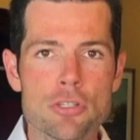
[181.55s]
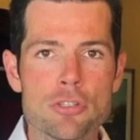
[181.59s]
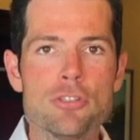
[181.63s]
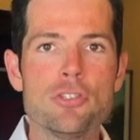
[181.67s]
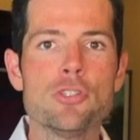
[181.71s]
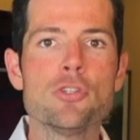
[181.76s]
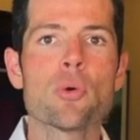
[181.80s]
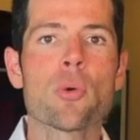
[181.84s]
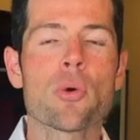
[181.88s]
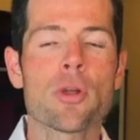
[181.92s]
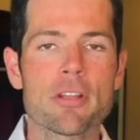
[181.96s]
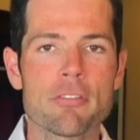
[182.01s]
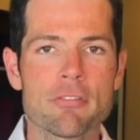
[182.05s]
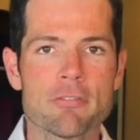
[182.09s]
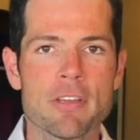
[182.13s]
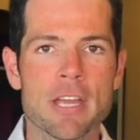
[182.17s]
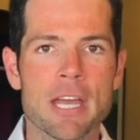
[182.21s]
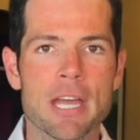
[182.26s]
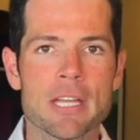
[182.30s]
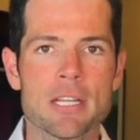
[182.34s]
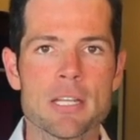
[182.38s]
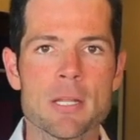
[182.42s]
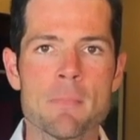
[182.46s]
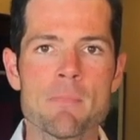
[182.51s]
New York
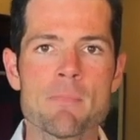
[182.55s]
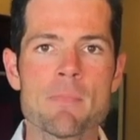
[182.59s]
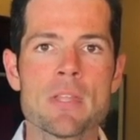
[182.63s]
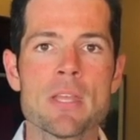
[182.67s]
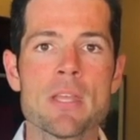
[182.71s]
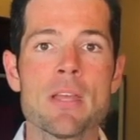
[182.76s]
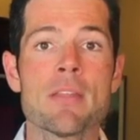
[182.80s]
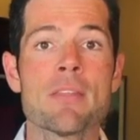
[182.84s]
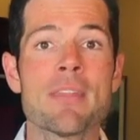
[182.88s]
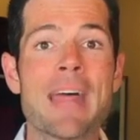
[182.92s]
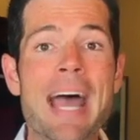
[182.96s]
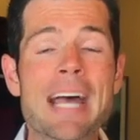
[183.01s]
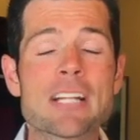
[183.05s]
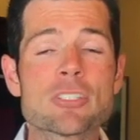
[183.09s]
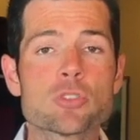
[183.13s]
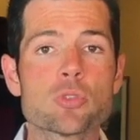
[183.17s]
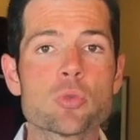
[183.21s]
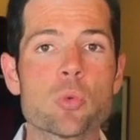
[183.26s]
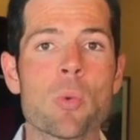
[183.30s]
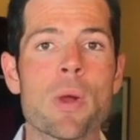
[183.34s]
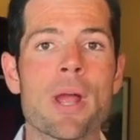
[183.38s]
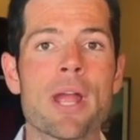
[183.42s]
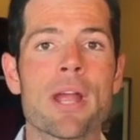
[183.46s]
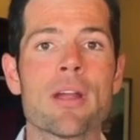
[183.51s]
Fed. That's
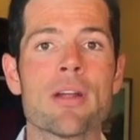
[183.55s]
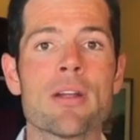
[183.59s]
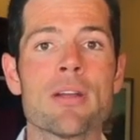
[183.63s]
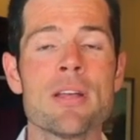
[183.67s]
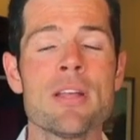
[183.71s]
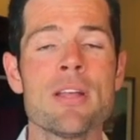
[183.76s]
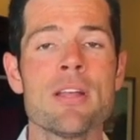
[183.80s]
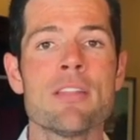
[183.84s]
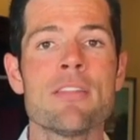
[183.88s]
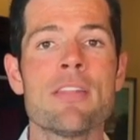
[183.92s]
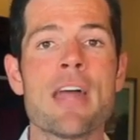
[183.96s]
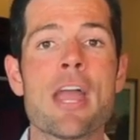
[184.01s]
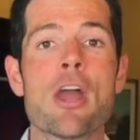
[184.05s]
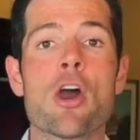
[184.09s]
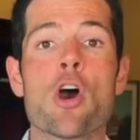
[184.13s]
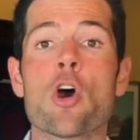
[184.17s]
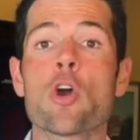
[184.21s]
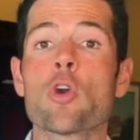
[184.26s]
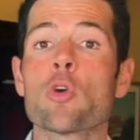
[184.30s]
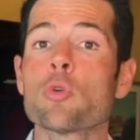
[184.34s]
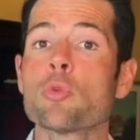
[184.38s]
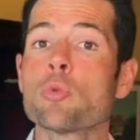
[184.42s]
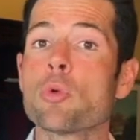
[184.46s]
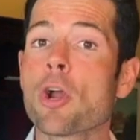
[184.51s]
where they
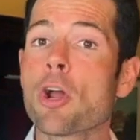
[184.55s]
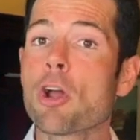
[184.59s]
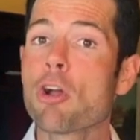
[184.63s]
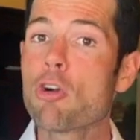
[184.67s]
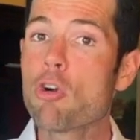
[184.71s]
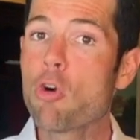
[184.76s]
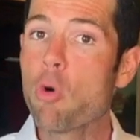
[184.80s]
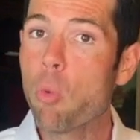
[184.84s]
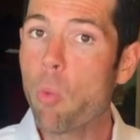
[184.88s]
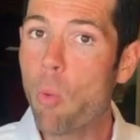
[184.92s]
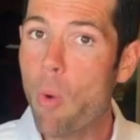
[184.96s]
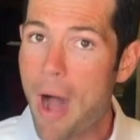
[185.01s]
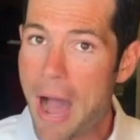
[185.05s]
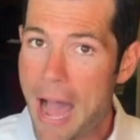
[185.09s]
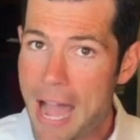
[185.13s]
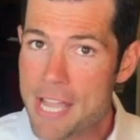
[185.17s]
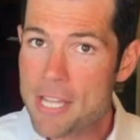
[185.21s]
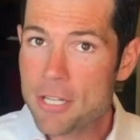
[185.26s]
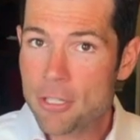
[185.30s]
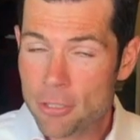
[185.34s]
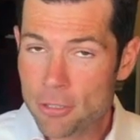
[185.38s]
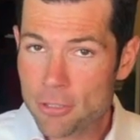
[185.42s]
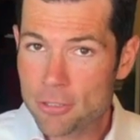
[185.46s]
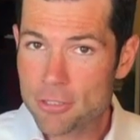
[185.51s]
are
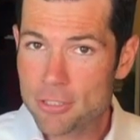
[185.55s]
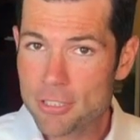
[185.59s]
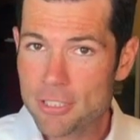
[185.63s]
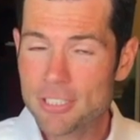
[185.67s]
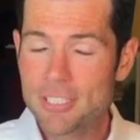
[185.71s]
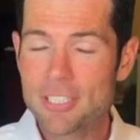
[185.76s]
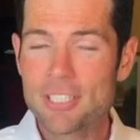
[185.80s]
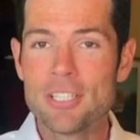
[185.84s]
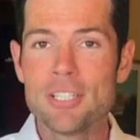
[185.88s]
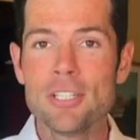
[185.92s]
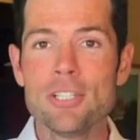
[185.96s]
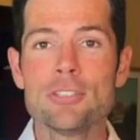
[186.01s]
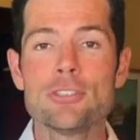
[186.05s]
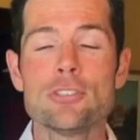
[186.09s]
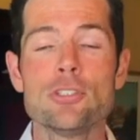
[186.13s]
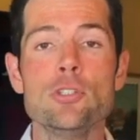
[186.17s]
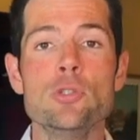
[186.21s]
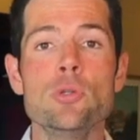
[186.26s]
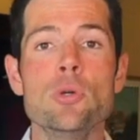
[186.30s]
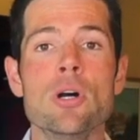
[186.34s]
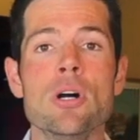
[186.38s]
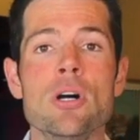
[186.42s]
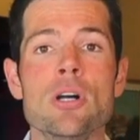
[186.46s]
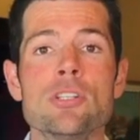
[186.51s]
required
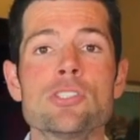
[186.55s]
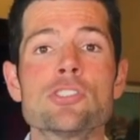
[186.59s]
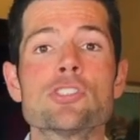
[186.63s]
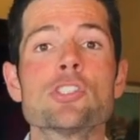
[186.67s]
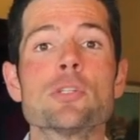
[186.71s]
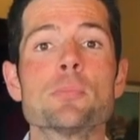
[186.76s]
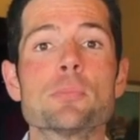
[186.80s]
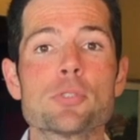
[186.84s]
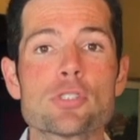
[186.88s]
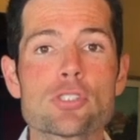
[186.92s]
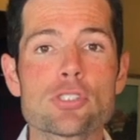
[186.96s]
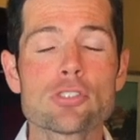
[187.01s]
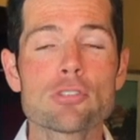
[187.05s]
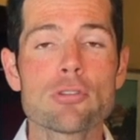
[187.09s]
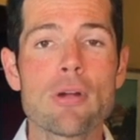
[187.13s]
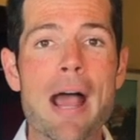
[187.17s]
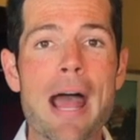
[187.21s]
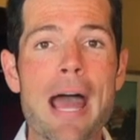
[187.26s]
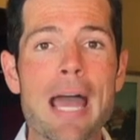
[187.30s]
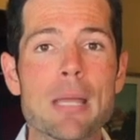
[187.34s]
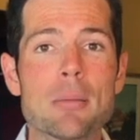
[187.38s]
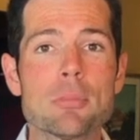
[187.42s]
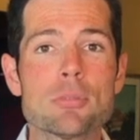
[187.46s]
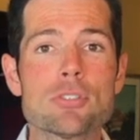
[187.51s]
to
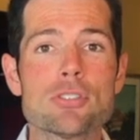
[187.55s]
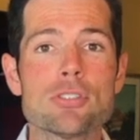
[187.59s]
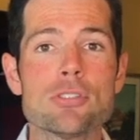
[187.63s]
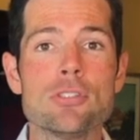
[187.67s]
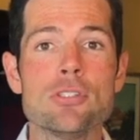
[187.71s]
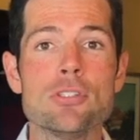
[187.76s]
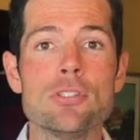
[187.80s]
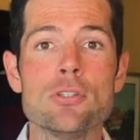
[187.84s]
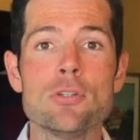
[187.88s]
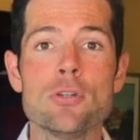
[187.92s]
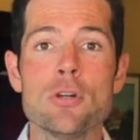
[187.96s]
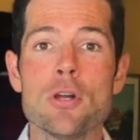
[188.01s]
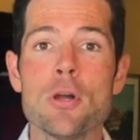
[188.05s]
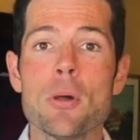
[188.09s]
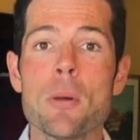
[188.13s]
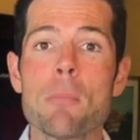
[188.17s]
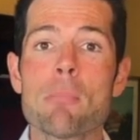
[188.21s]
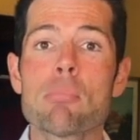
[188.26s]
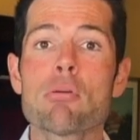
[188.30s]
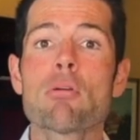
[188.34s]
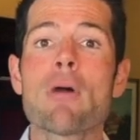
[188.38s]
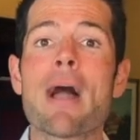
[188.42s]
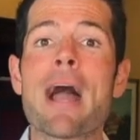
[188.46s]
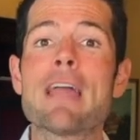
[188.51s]
subscribe to
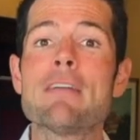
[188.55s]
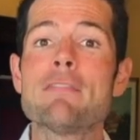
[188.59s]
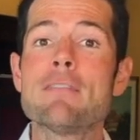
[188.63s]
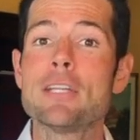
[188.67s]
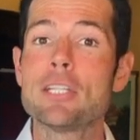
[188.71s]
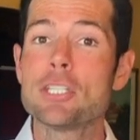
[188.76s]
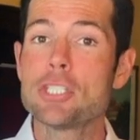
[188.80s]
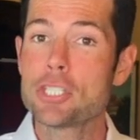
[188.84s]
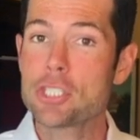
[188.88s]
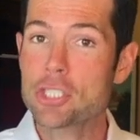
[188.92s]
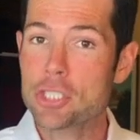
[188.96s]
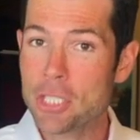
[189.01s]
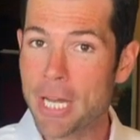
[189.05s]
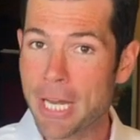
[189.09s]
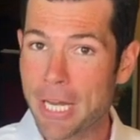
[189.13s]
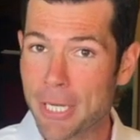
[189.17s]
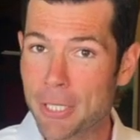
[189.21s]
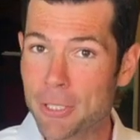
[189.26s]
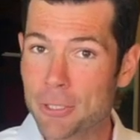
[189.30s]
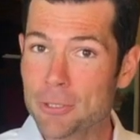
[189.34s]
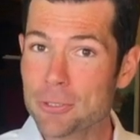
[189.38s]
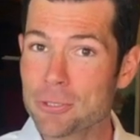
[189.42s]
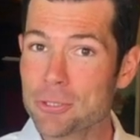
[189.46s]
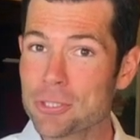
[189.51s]
private
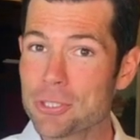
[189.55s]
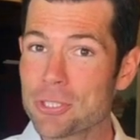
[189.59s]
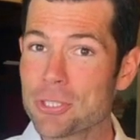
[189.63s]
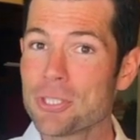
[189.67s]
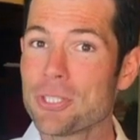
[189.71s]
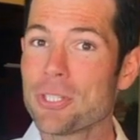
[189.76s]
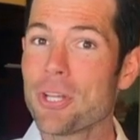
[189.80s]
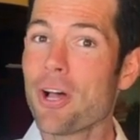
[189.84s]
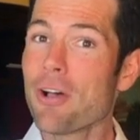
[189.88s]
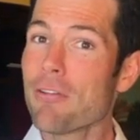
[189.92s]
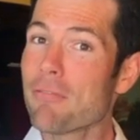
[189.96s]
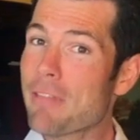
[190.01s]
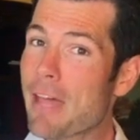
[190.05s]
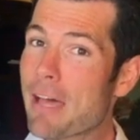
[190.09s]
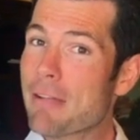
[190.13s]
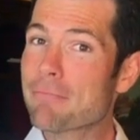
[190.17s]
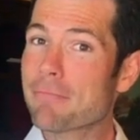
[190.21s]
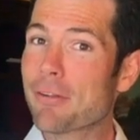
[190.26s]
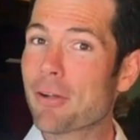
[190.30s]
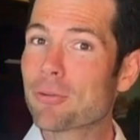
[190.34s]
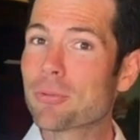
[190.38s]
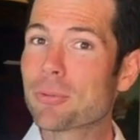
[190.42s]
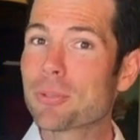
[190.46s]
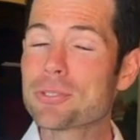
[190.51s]
shares of that
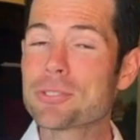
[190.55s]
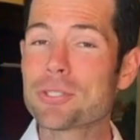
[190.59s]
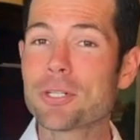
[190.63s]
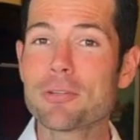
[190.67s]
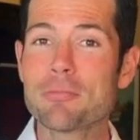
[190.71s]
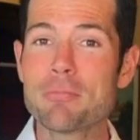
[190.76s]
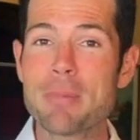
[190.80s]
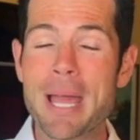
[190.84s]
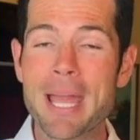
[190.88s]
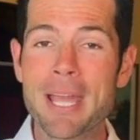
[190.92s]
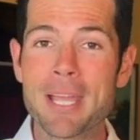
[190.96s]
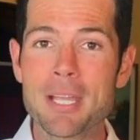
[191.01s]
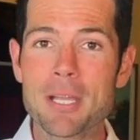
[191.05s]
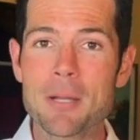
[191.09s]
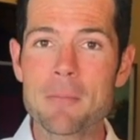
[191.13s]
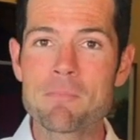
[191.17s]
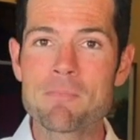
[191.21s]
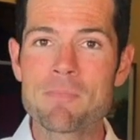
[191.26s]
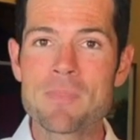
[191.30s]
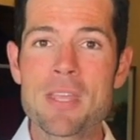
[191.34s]
Federal Reserve Bank,